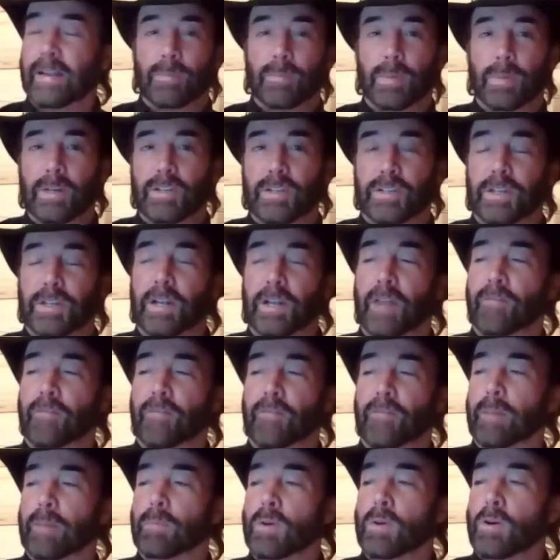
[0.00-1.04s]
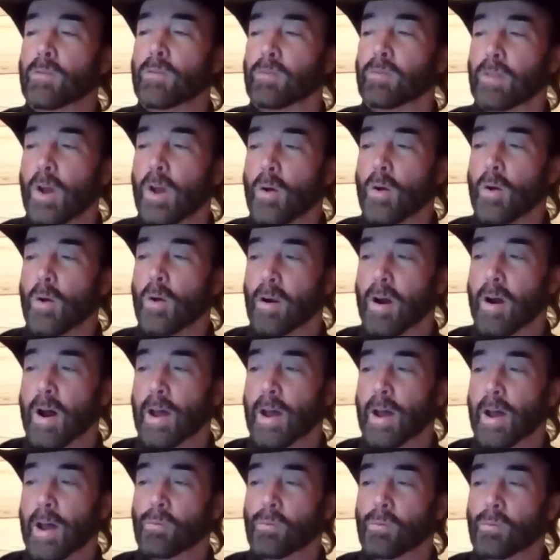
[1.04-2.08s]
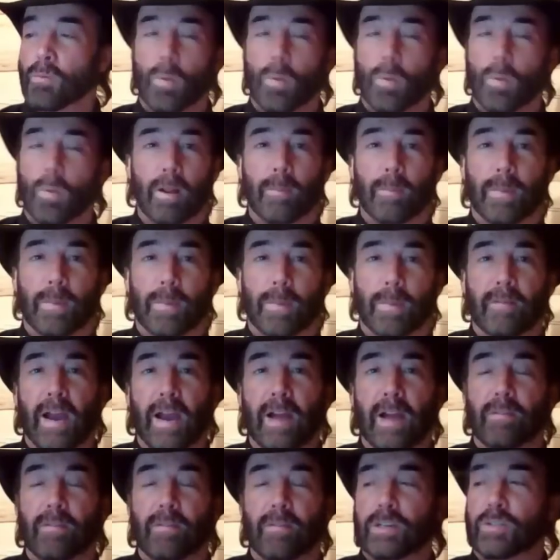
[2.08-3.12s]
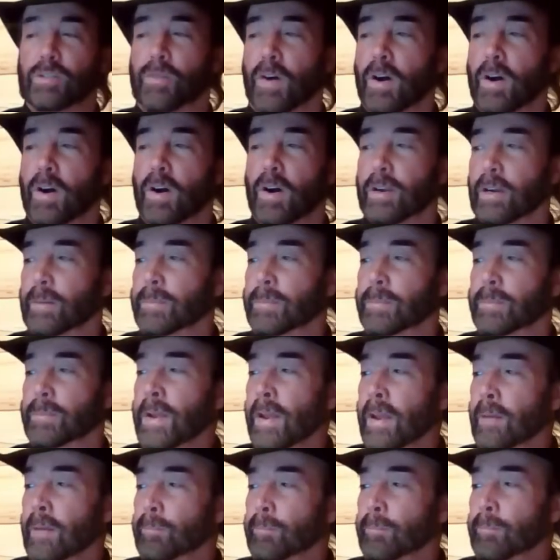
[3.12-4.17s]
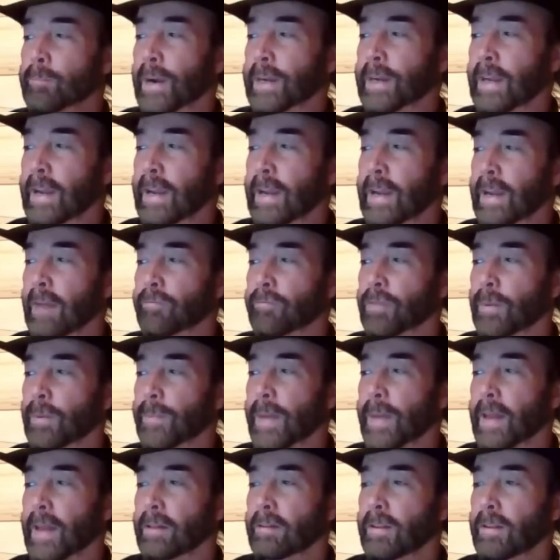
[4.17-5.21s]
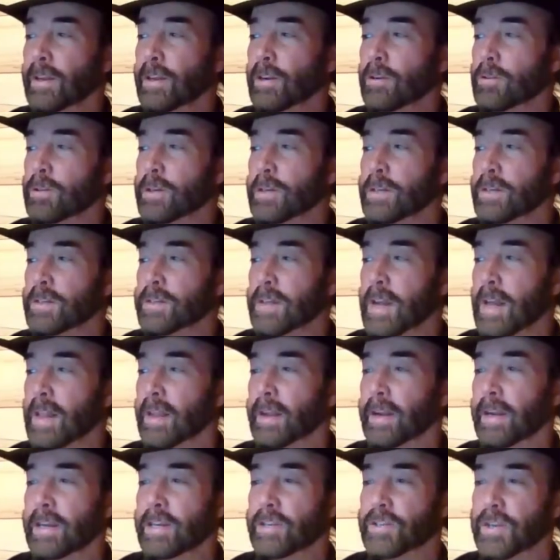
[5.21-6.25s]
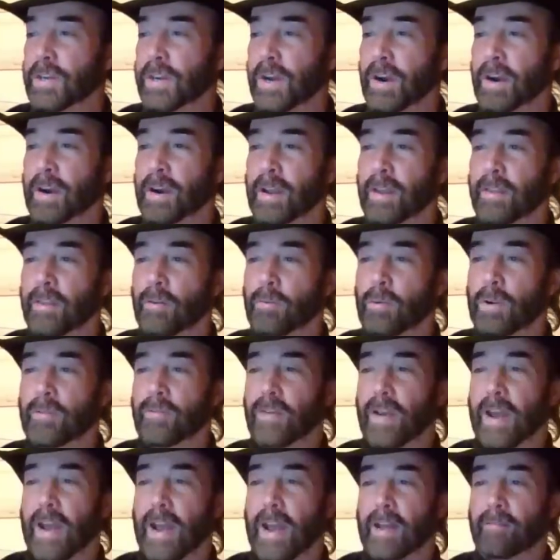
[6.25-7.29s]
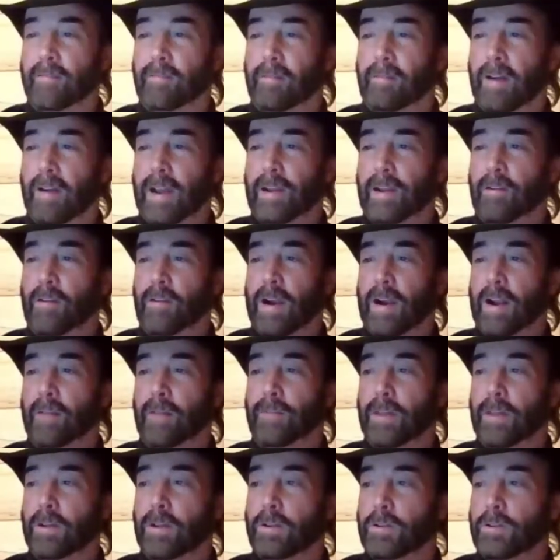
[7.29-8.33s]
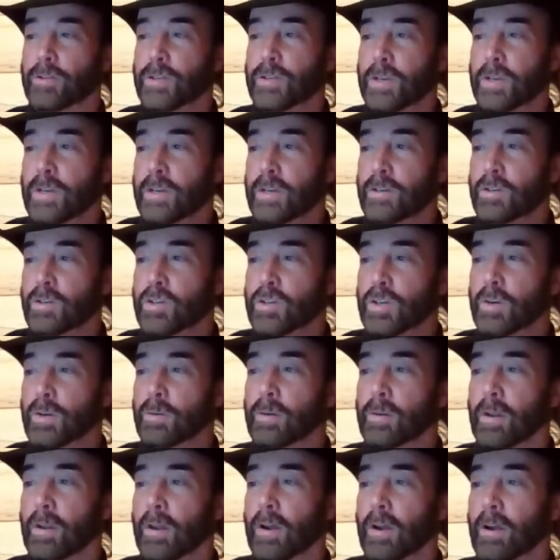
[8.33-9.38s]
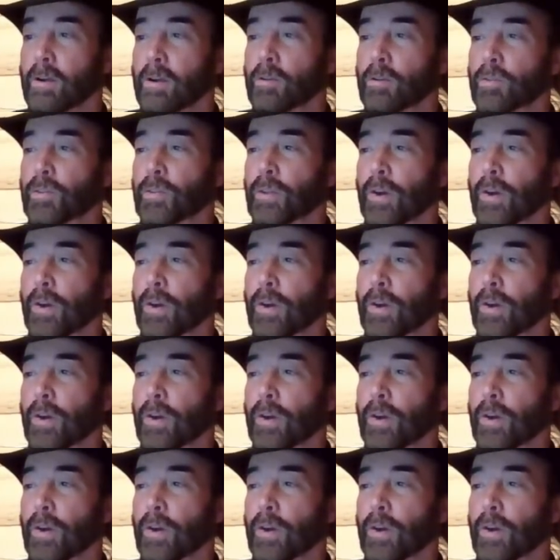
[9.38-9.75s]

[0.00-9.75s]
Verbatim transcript: Pretty significant move lower on well above average volume, breaking from that little consolidation area that we've had right around those June lows.